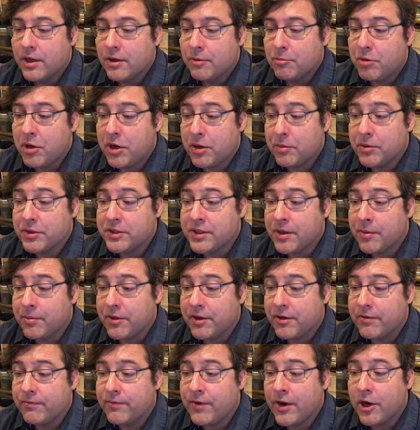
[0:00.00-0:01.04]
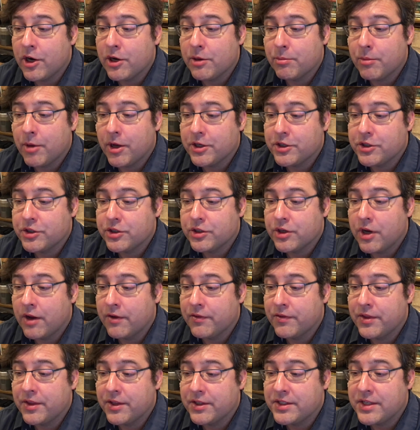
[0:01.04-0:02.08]
but it was something very much
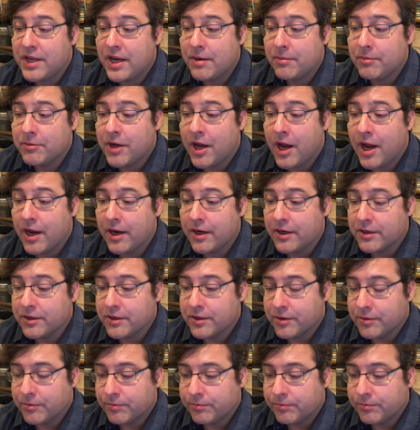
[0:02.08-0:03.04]
of the same kind.